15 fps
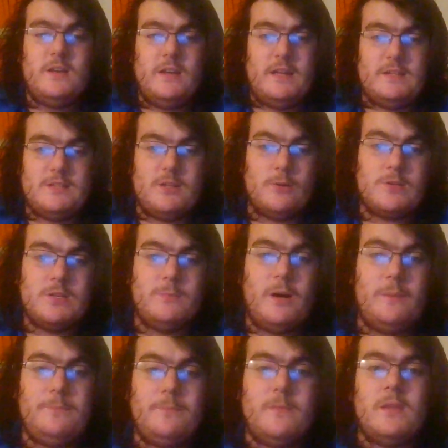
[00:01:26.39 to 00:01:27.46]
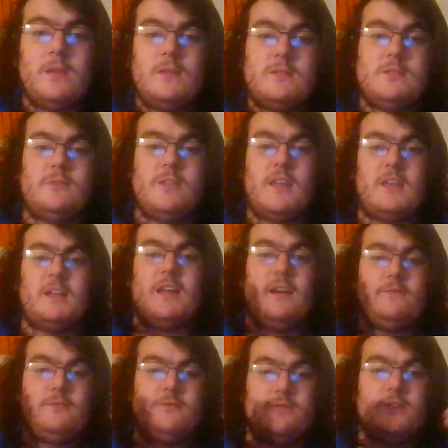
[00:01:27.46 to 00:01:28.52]
It soaks them up so they can
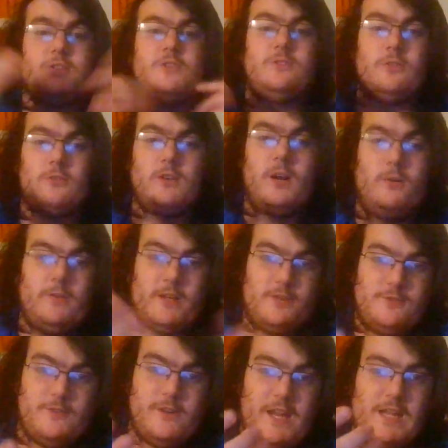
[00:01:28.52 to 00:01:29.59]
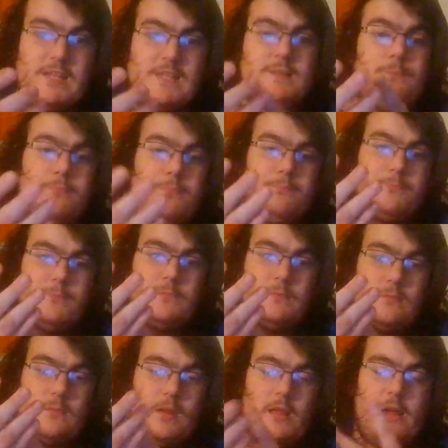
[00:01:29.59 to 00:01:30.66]
have nutrition to grow, like trees,
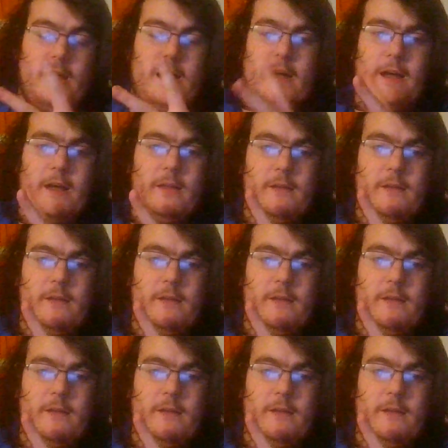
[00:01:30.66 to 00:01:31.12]
your